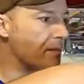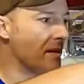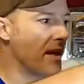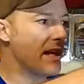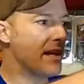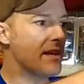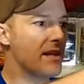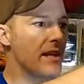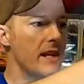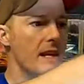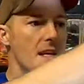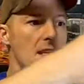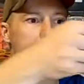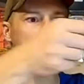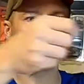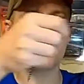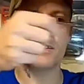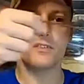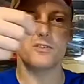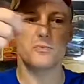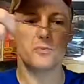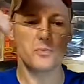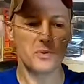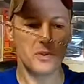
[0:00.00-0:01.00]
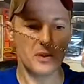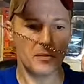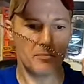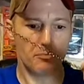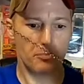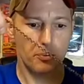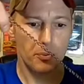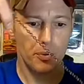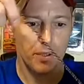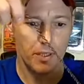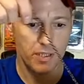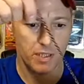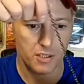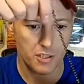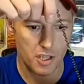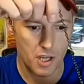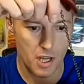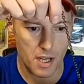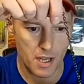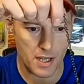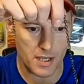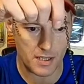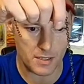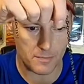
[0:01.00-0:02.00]
And then you get these really pretty
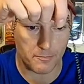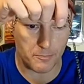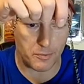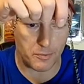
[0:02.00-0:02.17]
chains.